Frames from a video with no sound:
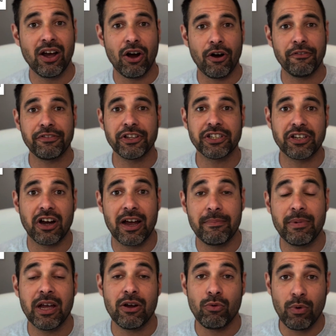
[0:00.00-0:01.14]
of the time
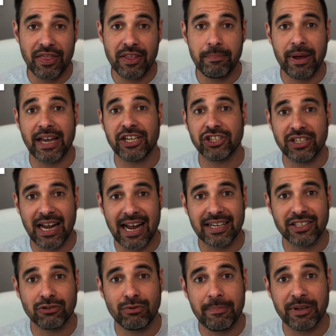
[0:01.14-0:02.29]
when the patient has
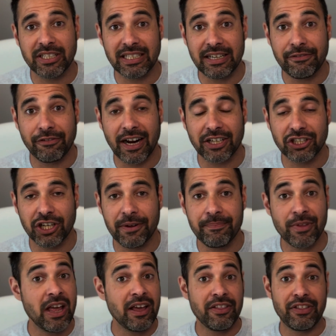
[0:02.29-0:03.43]
a Weber C fracture.
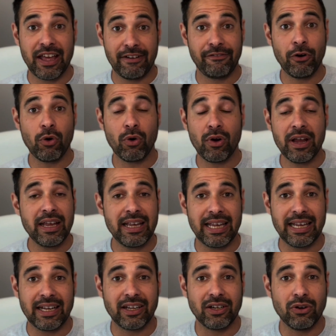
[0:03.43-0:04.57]
Therefore, it can